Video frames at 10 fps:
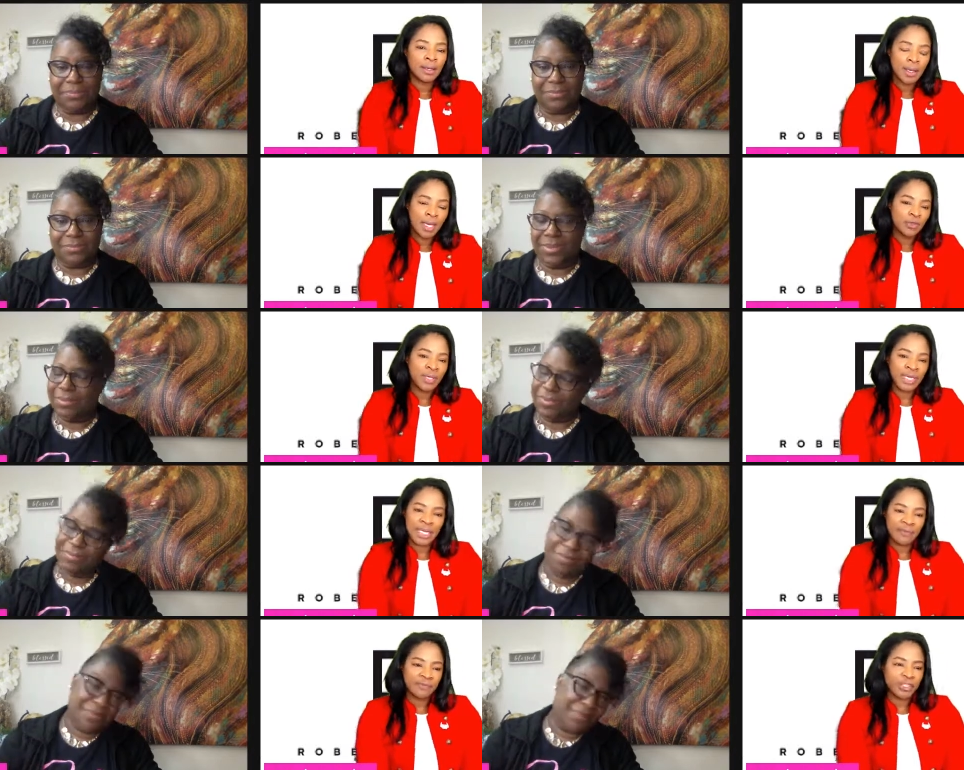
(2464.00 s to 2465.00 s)
Speaker 1: You
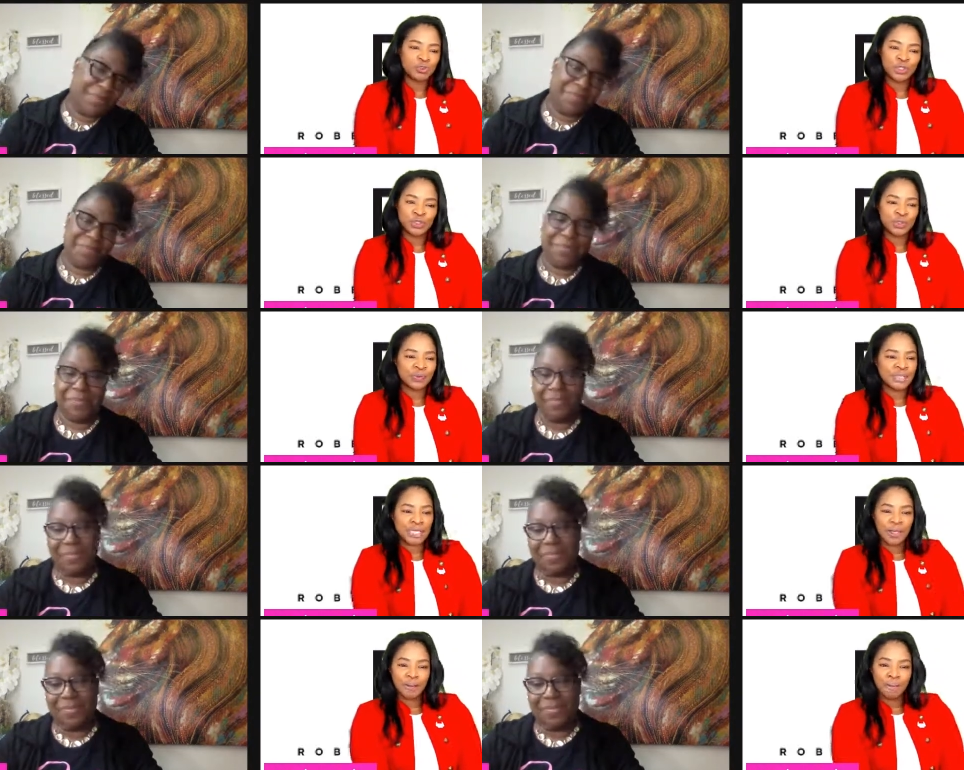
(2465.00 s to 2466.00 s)
cannot fix what you don't
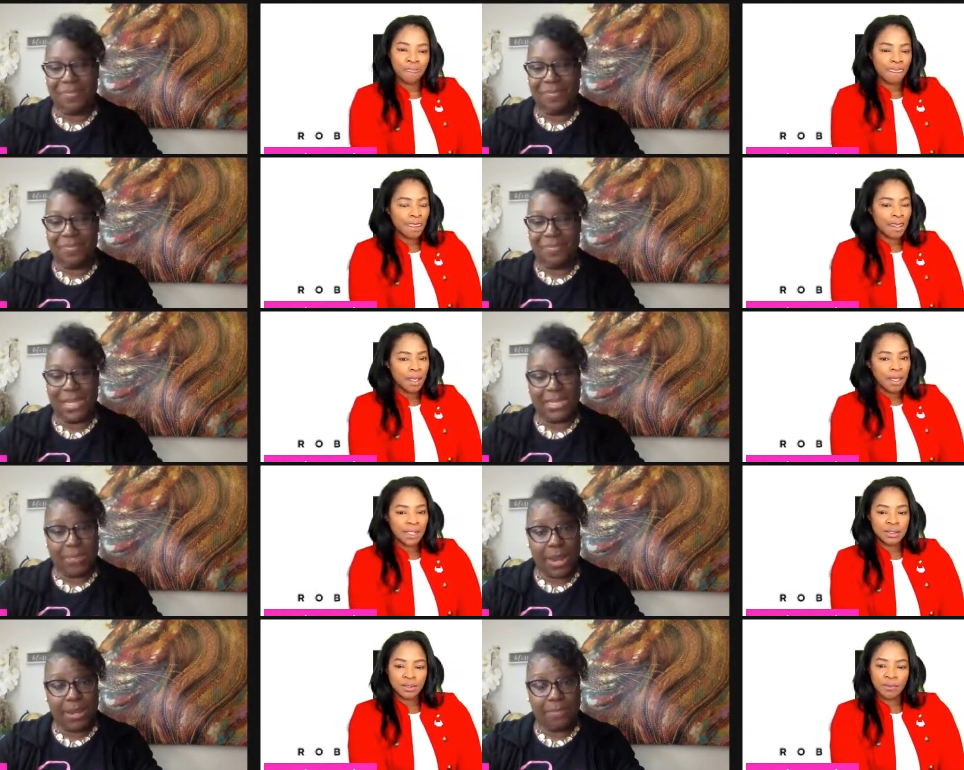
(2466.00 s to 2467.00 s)
see.
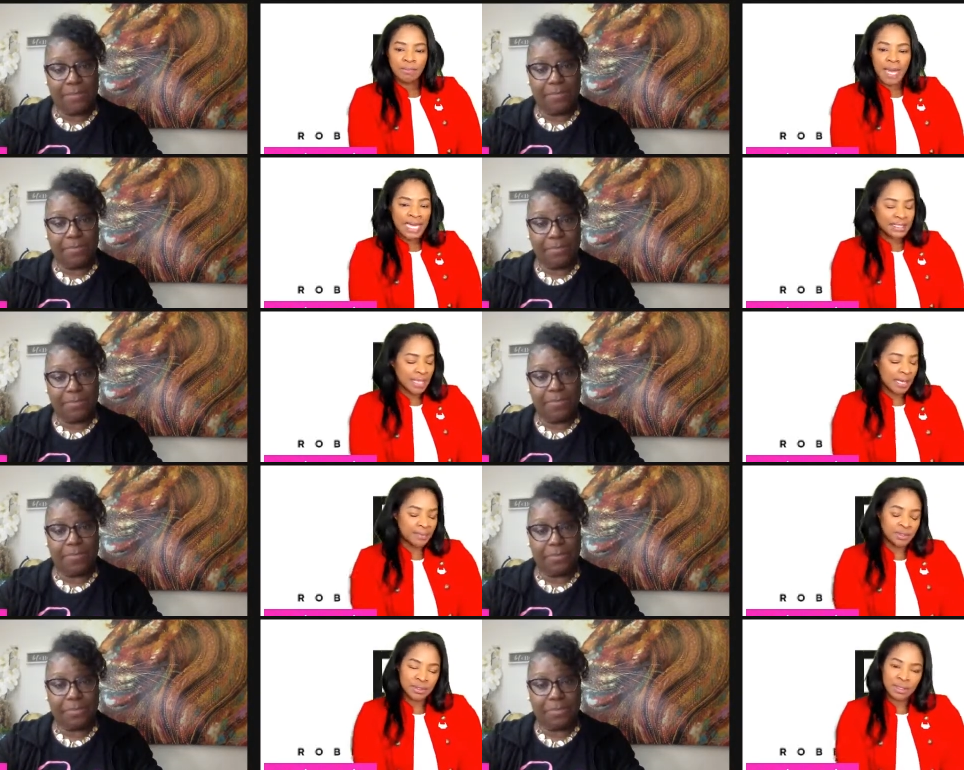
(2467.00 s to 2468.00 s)
That's, That's what my job
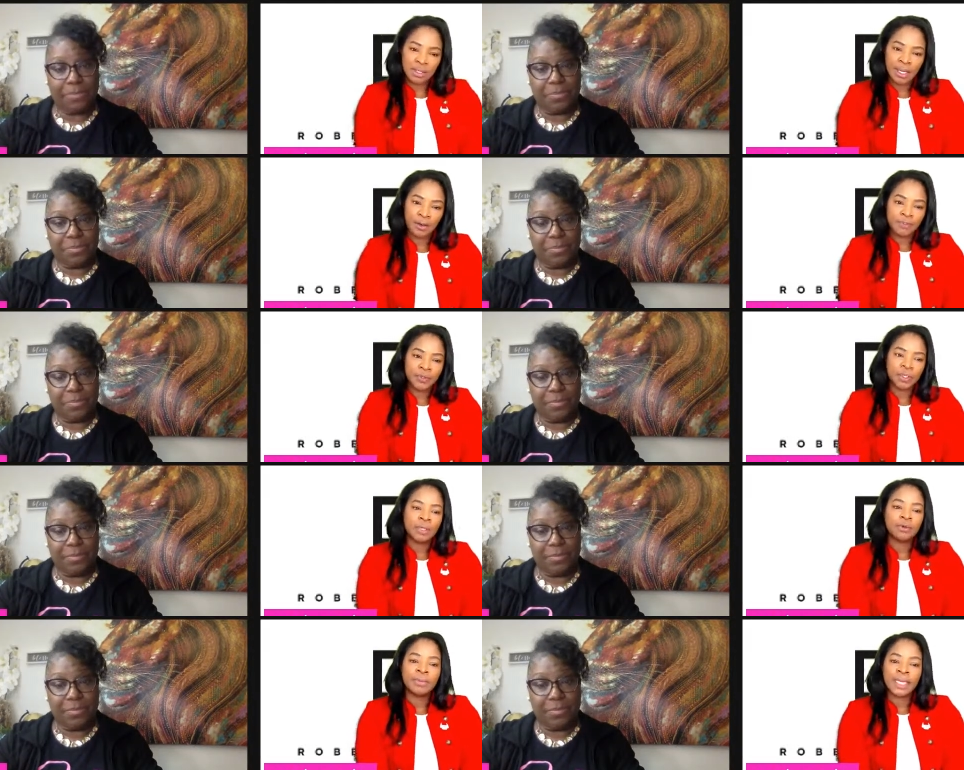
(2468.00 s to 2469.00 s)
is to help to
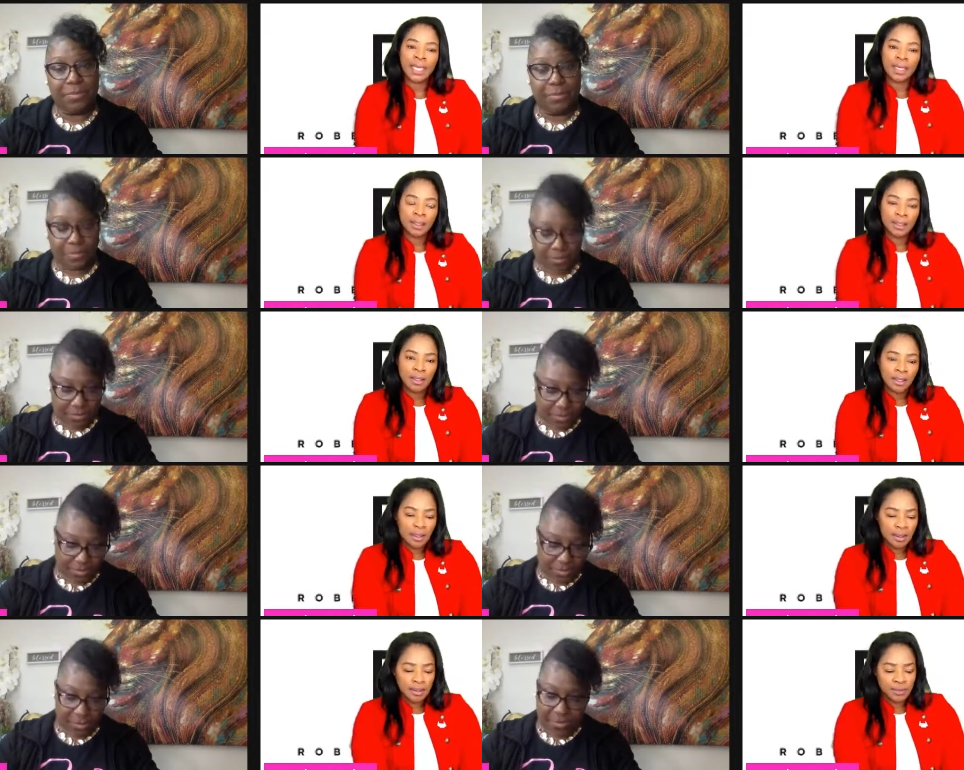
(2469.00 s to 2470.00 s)
illuminate
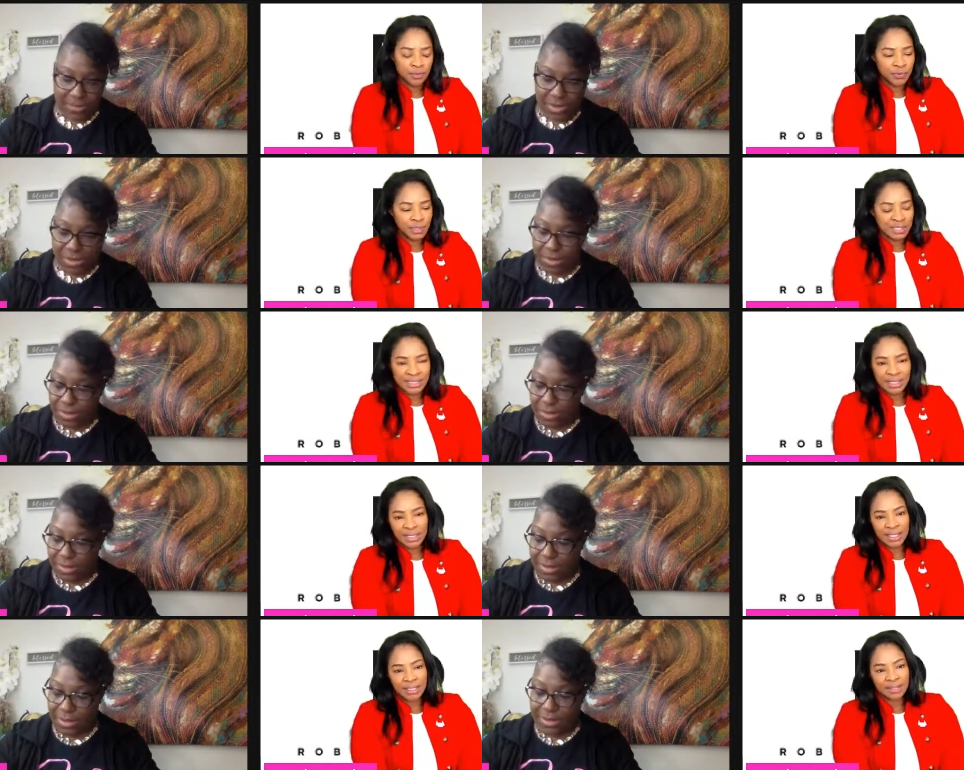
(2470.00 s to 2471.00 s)
so you can see
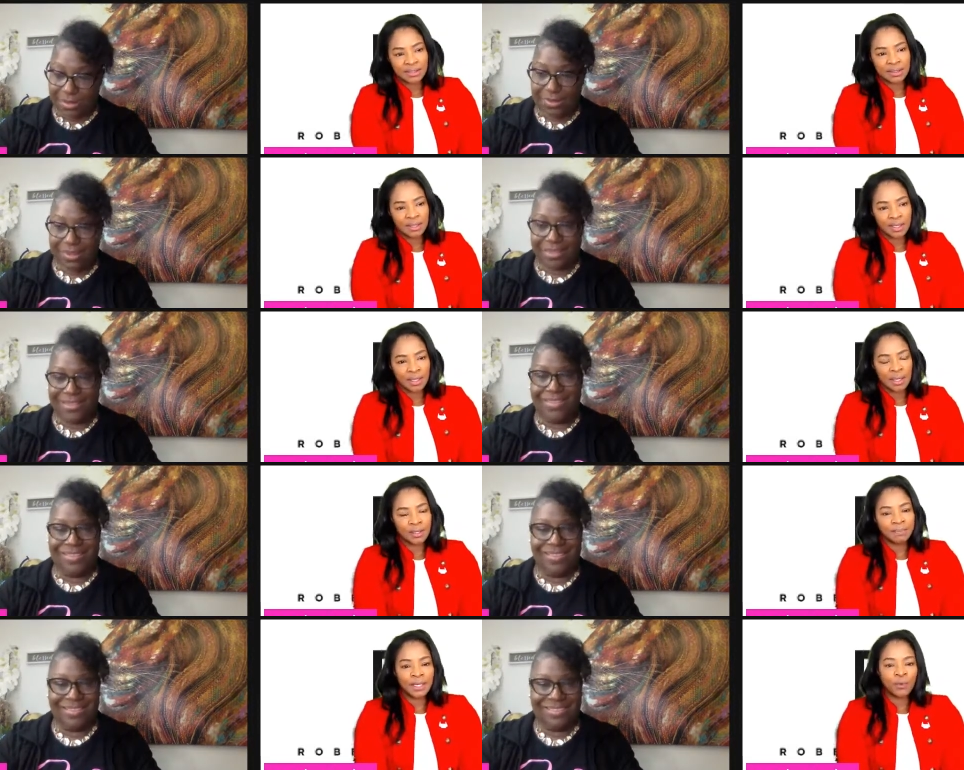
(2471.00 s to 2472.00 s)
things
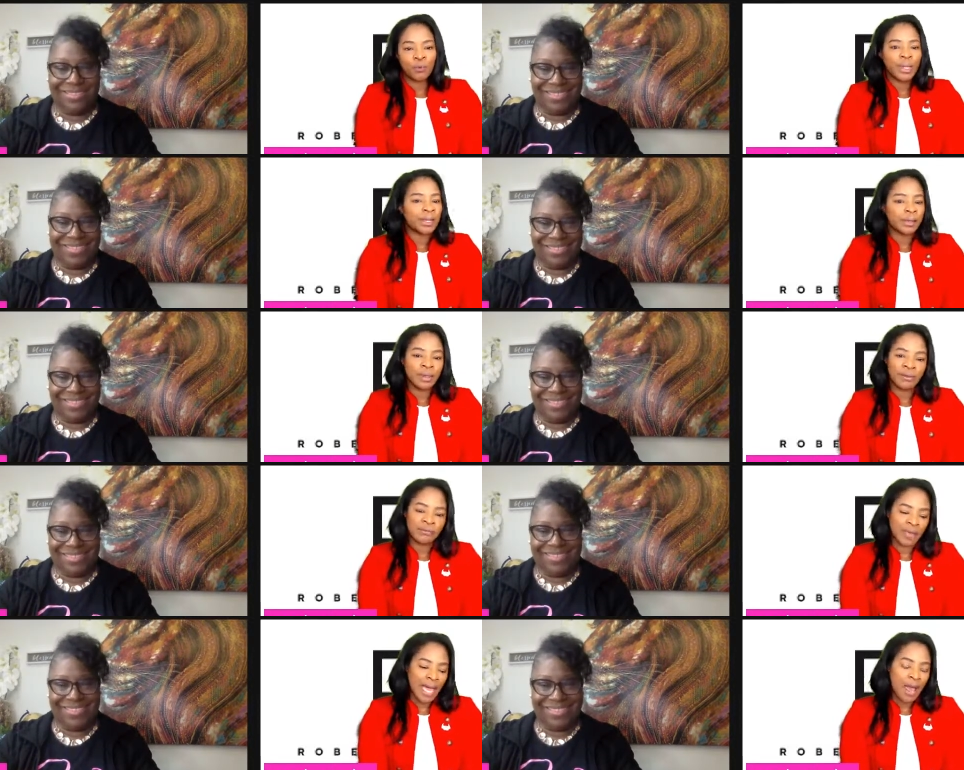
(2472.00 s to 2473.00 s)
and be aware of
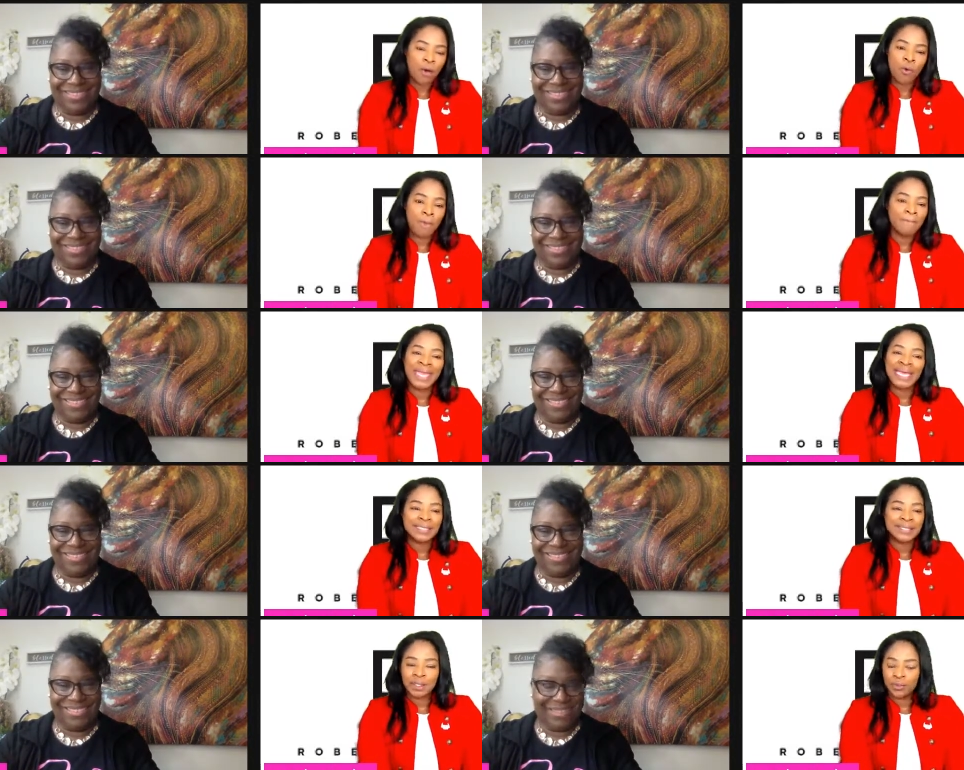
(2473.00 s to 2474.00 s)
how
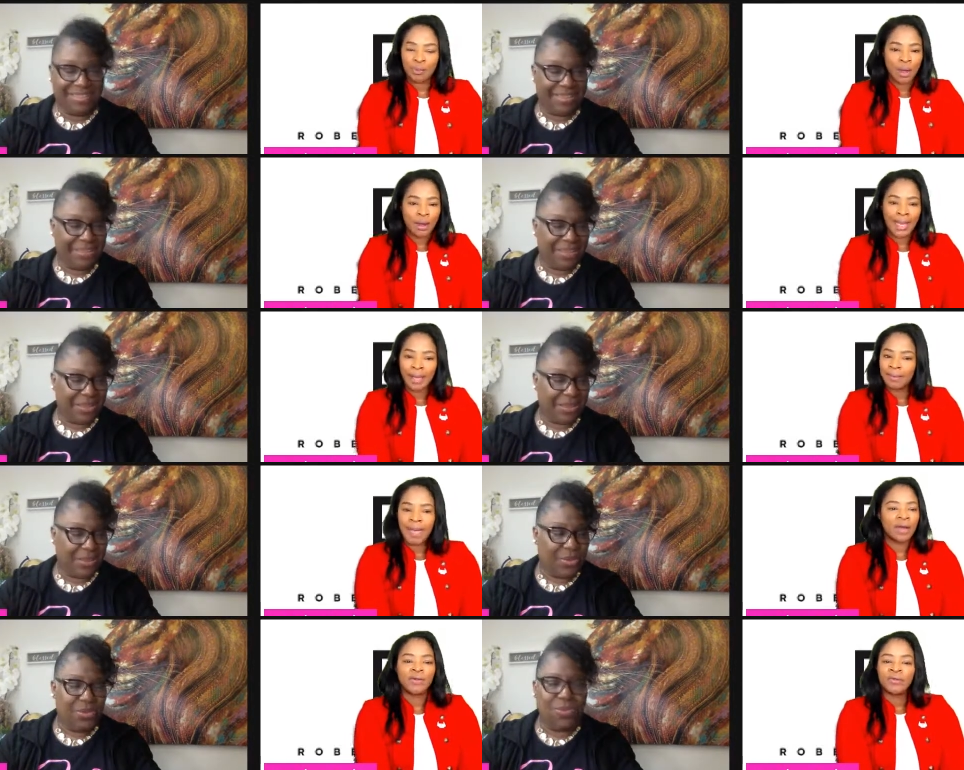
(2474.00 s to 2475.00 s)
amazing you are, how
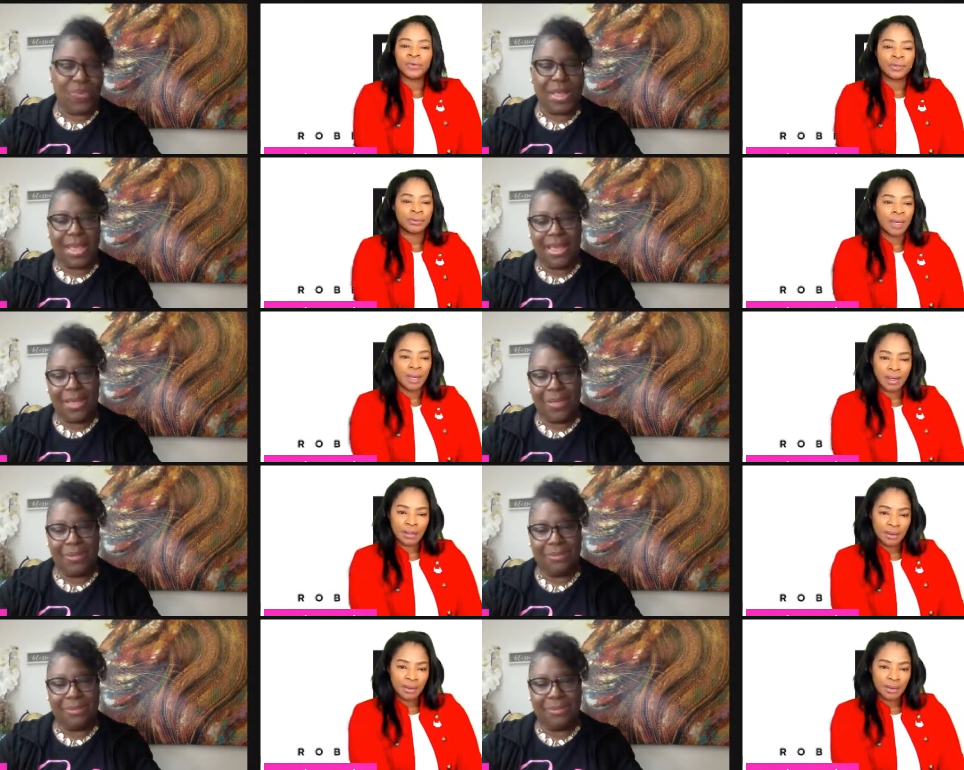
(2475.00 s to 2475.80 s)
powerful you are,